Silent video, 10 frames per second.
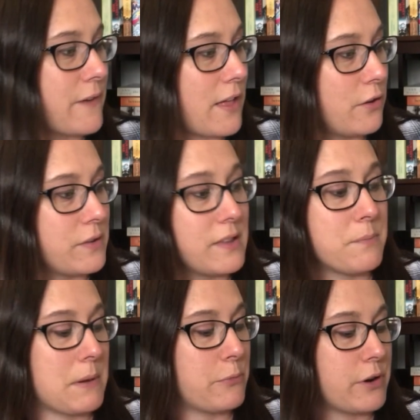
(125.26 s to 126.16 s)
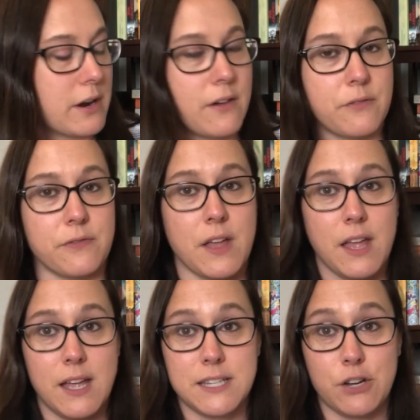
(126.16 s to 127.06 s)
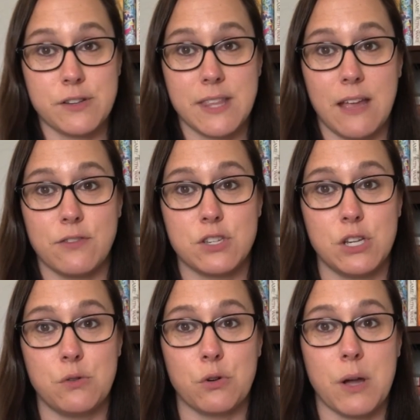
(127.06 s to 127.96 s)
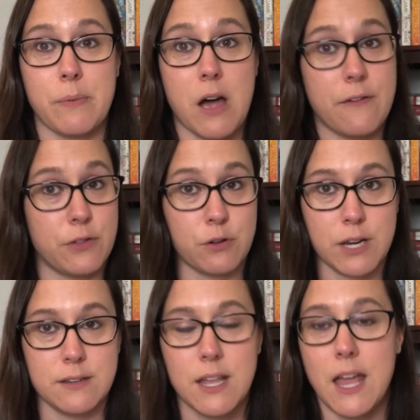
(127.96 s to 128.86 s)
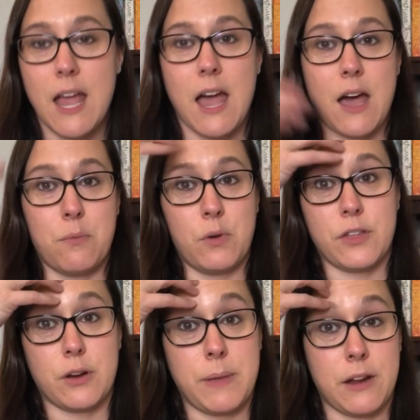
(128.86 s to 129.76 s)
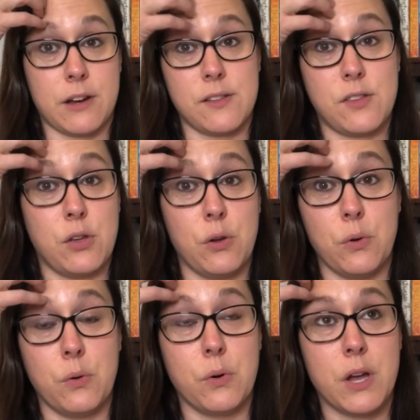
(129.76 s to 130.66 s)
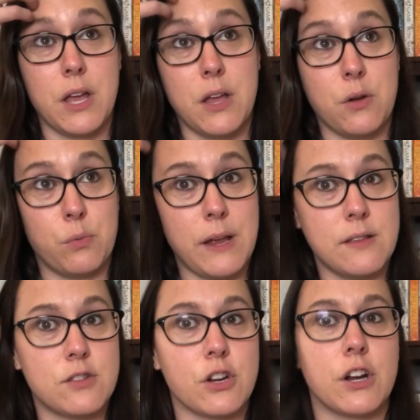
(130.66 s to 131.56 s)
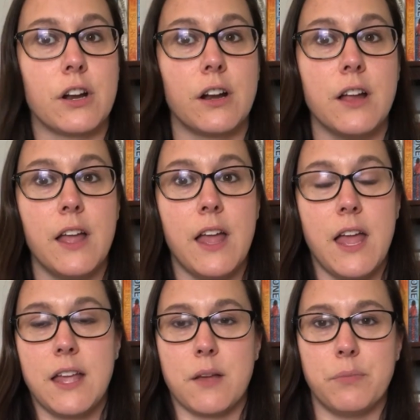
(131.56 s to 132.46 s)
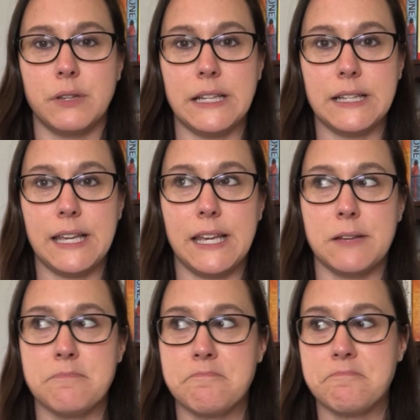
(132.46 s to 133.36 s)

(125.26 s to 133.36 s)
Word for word: follows, it's a memoir of Tara's life. She grew up off the grid um, with her parents who raised her completely,